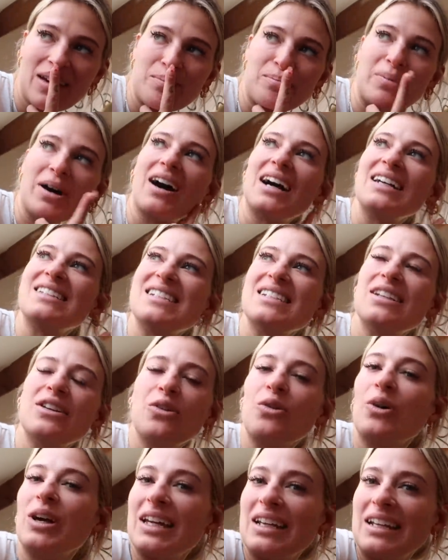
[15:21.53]
But I did
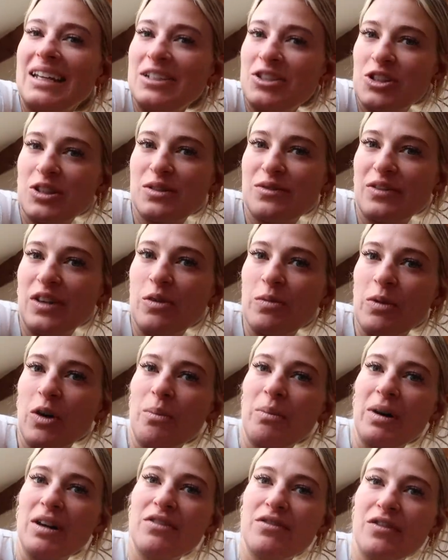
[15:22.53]
annoyingly just film it
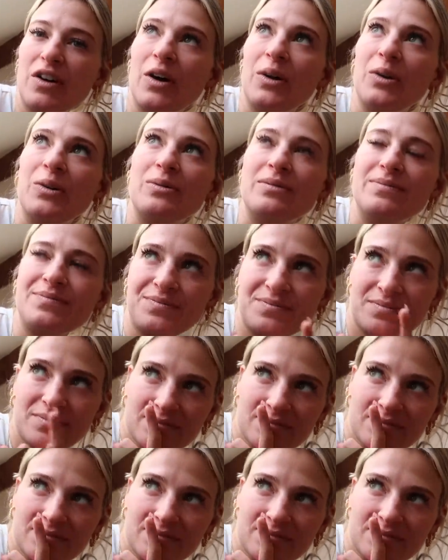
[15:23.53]
on my phone.